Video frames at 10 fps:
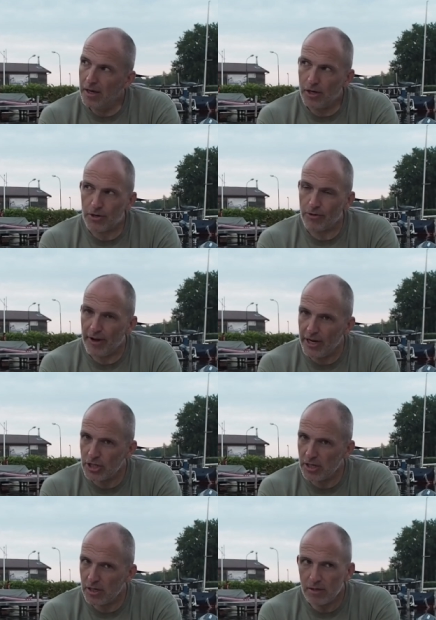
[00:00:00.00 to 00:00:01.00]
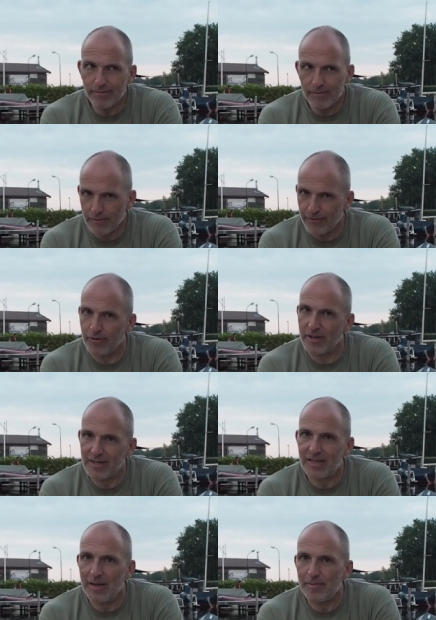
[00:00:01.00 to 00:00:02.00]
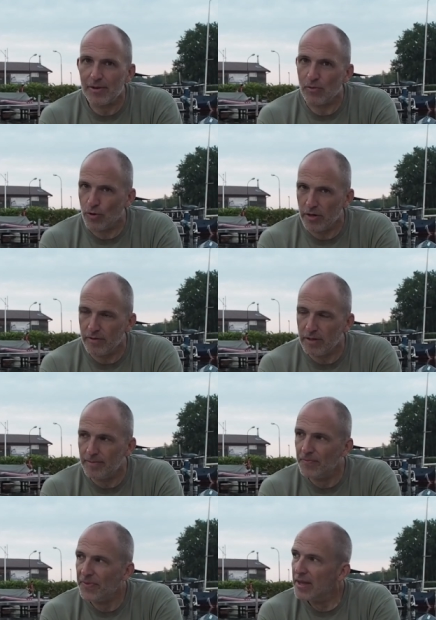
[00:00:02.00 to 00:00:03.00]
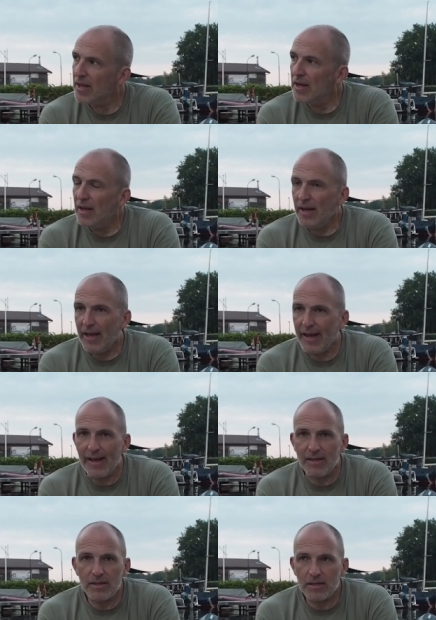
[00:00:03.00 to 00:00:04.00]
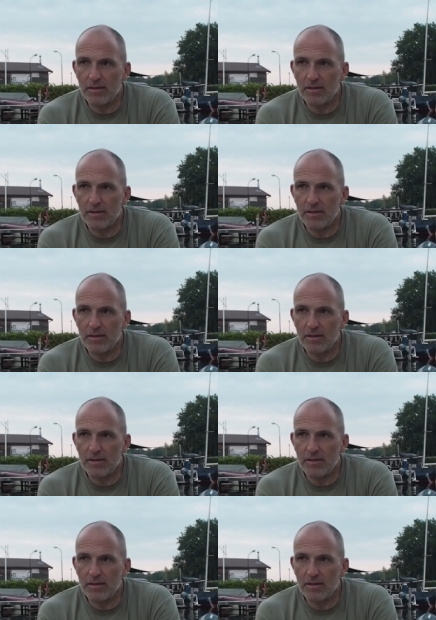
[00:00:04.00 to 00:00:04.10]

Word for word: Croatia, for example, one of them. And